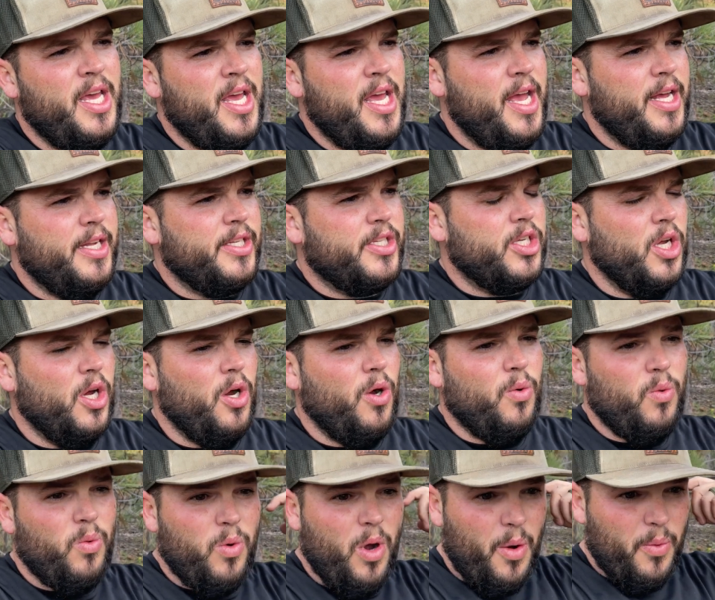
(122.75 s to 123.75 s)
And so
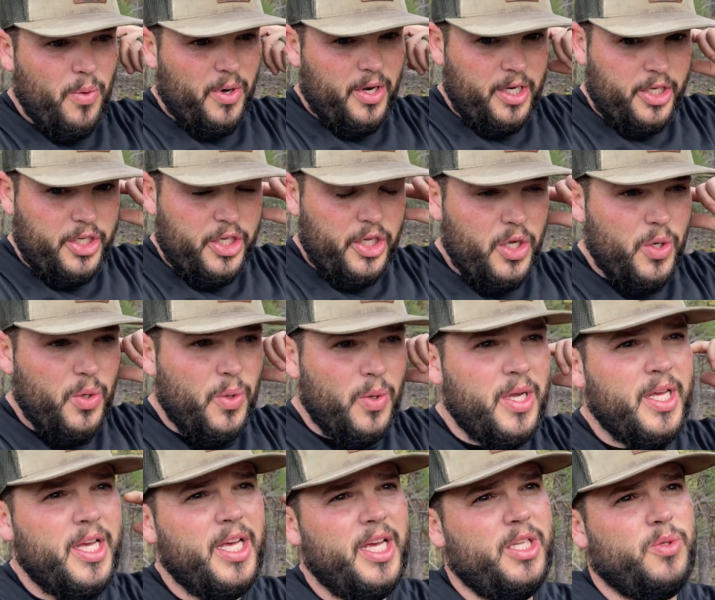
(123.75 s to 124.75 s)
what we're gonna do
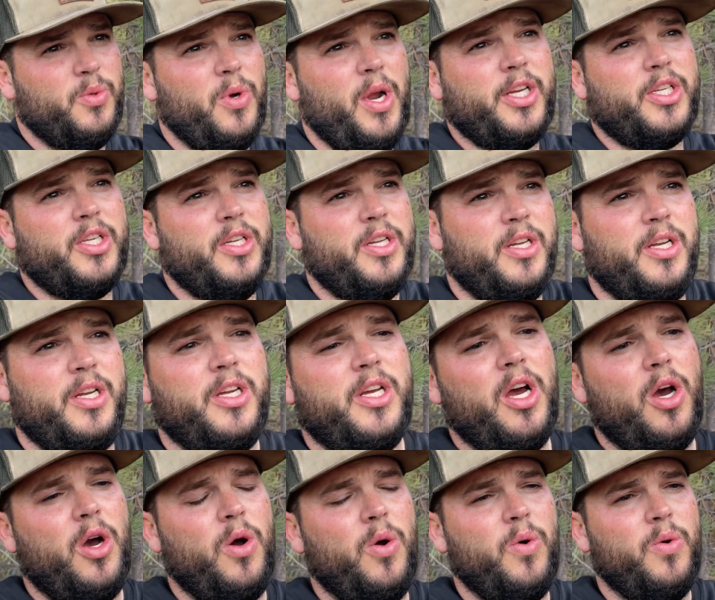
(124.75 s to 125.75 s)
is we're actually gonna
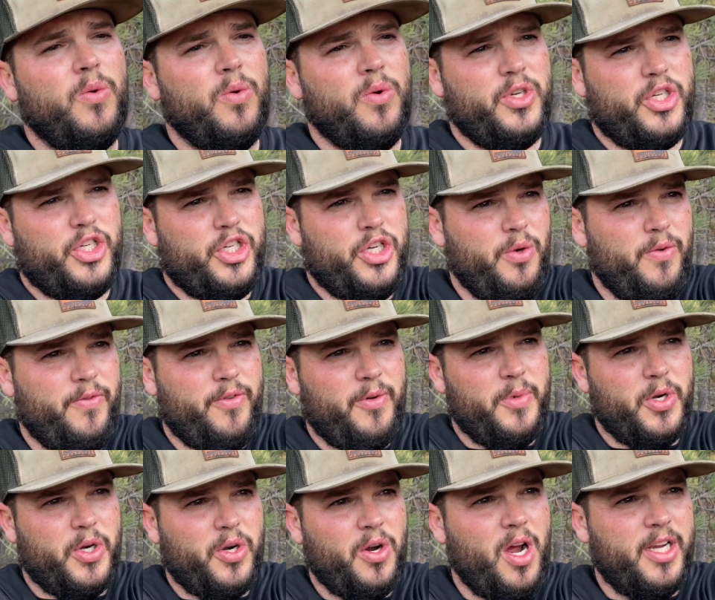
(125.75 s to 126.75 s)
go shoot from
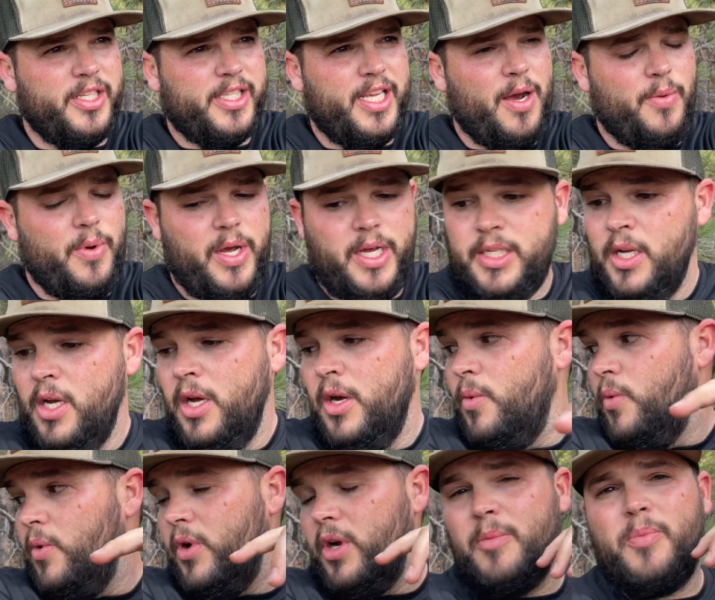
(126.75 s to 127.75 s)
across that way.
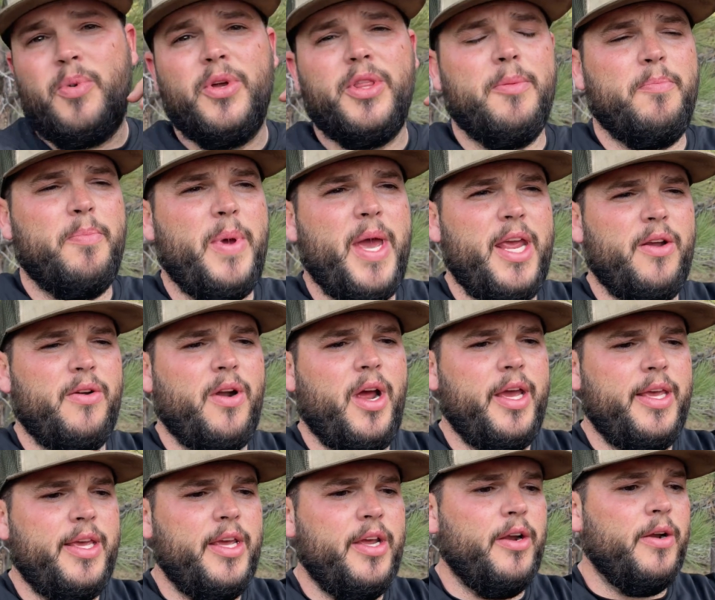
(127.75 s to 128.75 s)
We're gonna put the bait right
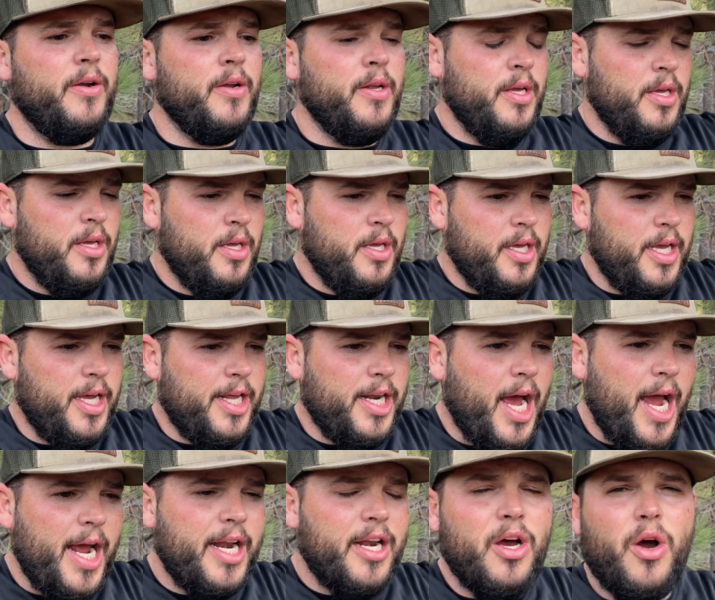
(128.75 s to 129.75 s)
here. In
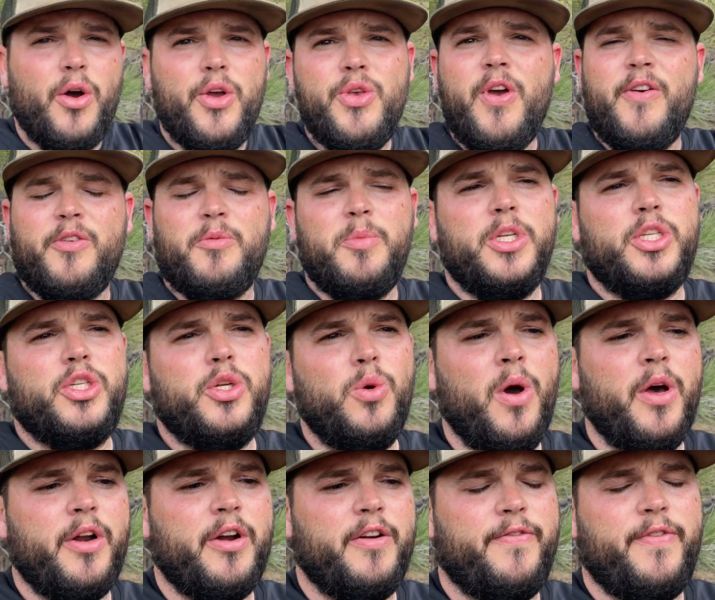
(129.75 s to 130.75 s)
Idaho, you have to be
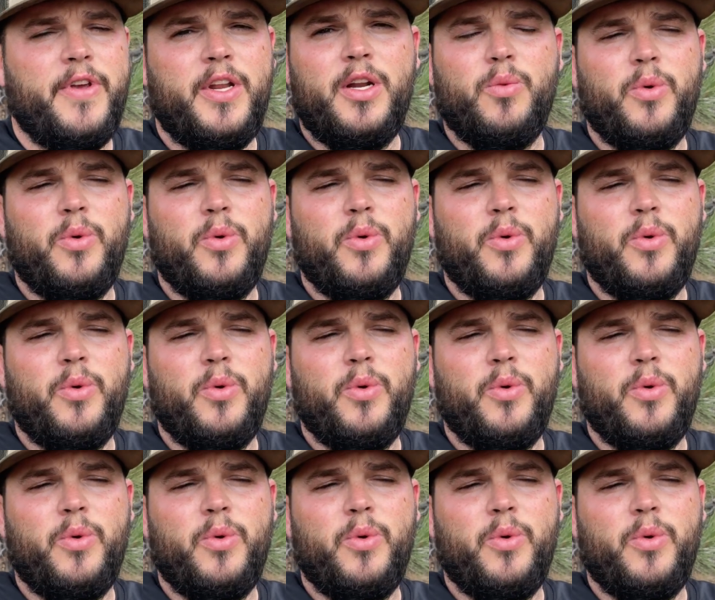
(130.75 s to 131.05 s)
200 feet